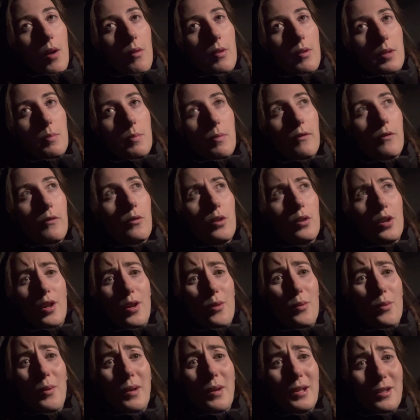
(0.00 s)
once before, you
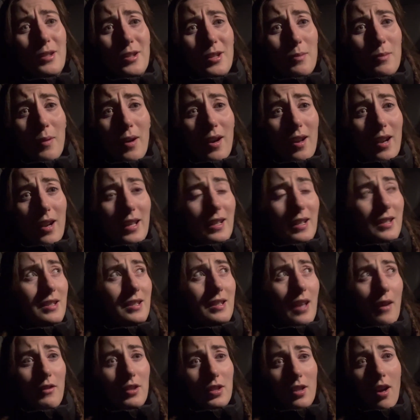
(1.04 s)
know, we went to the spa like
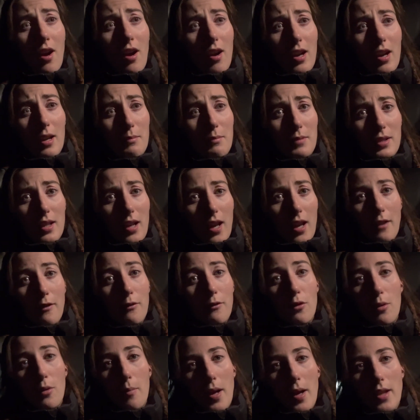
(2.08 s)
7 times in like
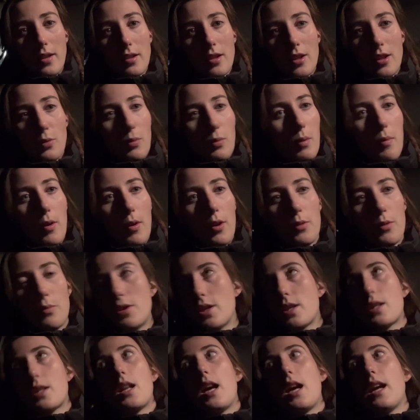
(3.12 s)
4 months because we both were
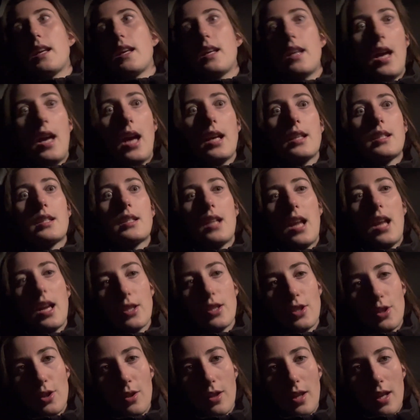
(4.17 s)
just like, yes, let's
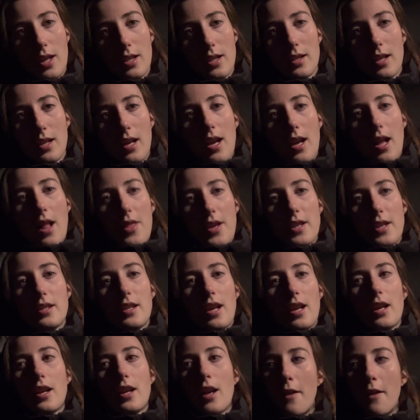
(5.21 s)
do this. This is
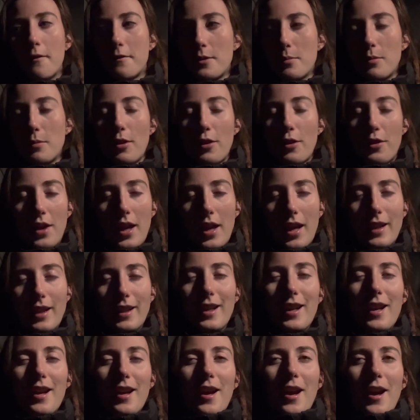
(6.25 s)
a comfortable thing.
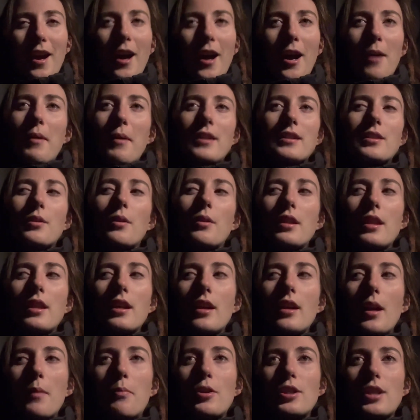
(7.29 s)
And so I think
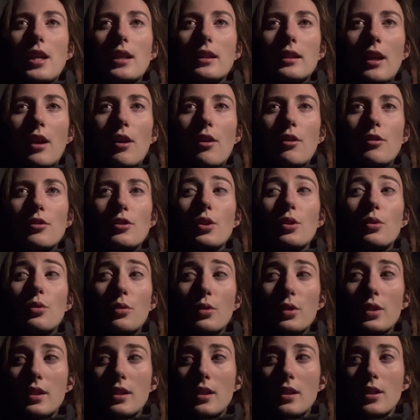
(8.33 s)
I project that onto the
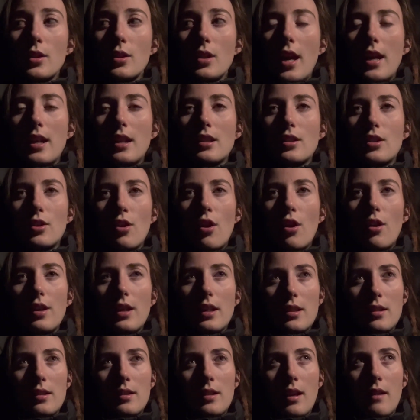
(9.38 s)
horses, and it's not
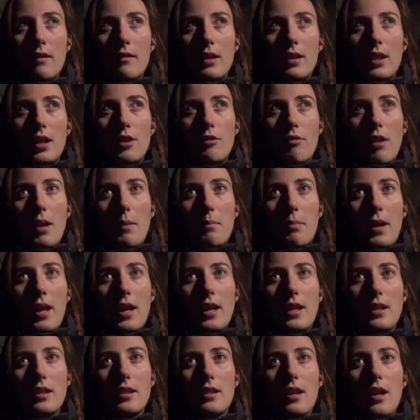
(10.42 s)
necessarily a great
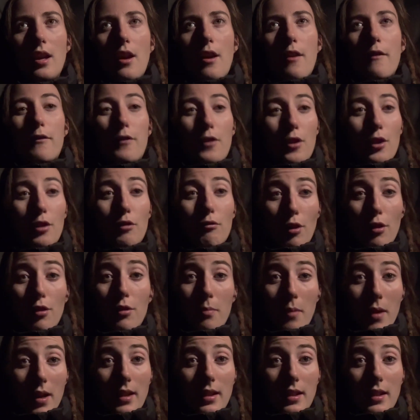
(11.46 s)
place for a growth
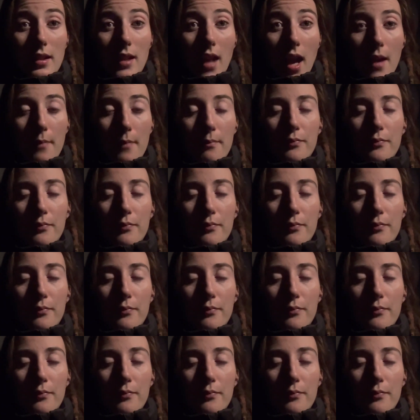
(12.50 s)
mindset.